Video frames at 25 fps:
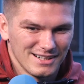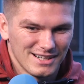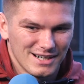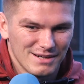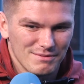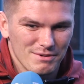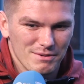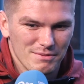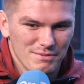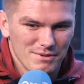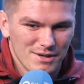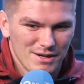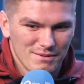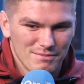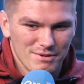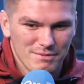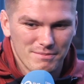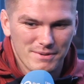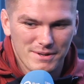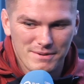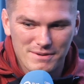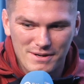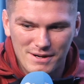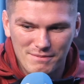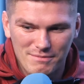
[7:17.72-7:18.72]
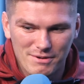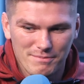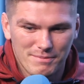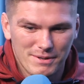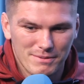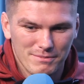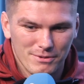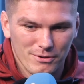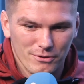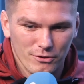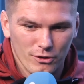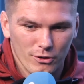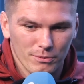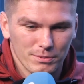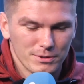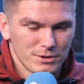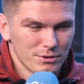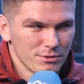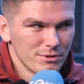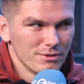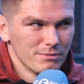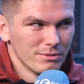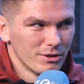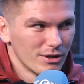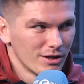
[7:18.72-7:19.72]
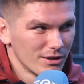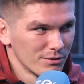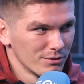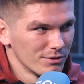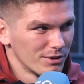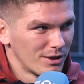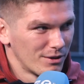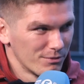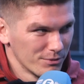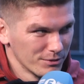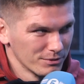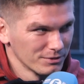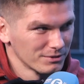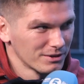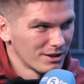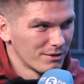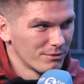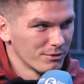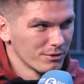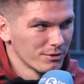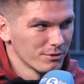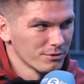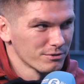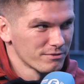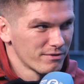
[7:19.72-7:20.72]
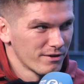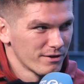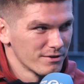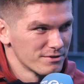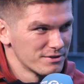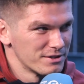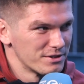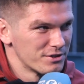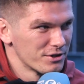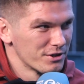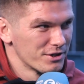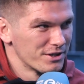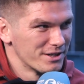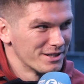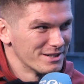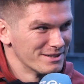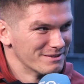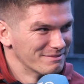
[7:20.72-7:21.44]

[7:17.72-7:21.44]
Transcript: I'm a bit more open to it, but I won't go as far as enjoying it.